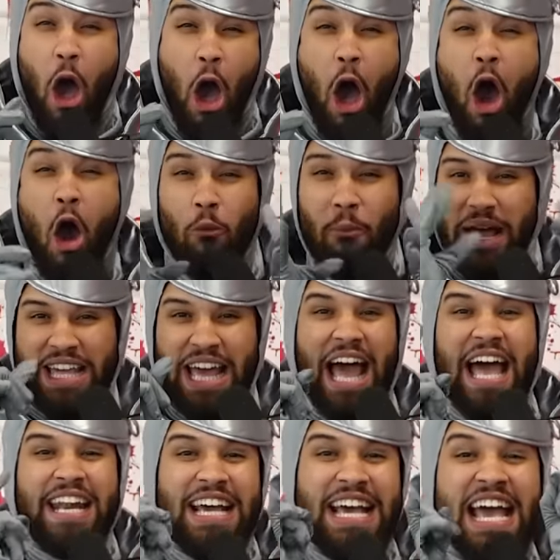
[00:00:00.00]
Oh, my God.
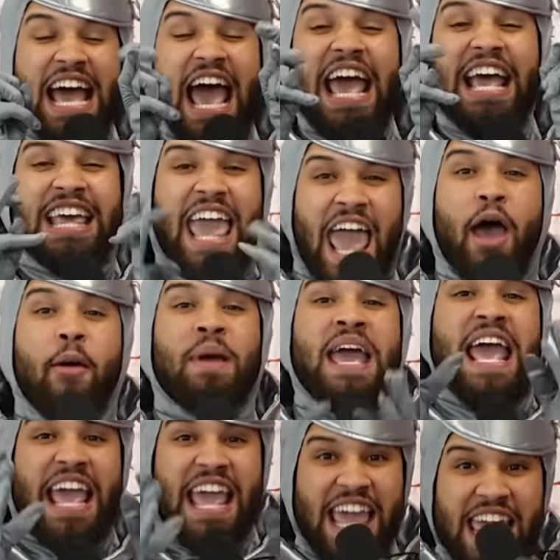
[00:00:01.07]
Cam
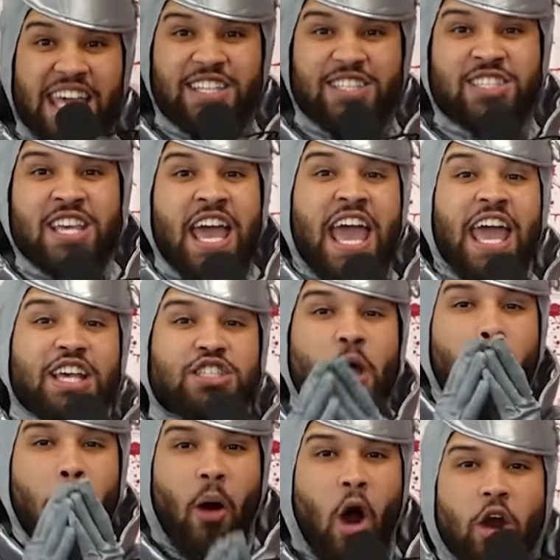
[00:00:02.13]
eats his
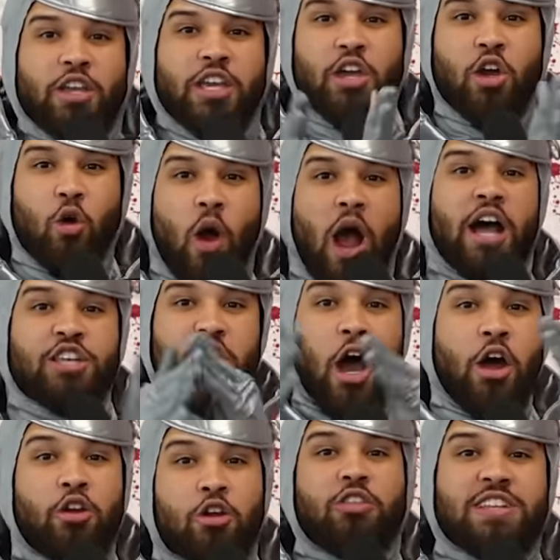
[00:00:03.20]
parking garage
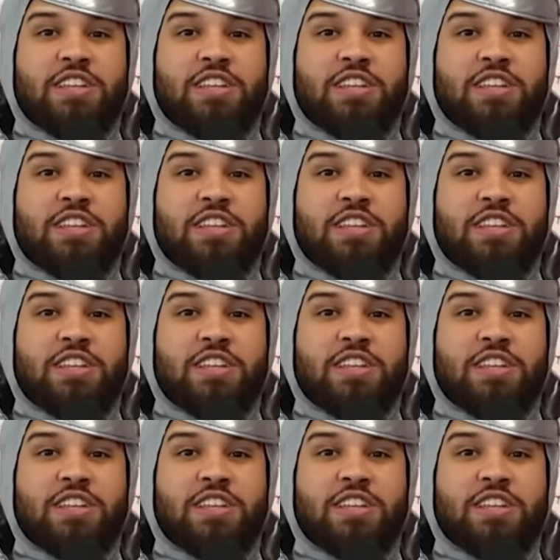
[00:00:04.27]
under the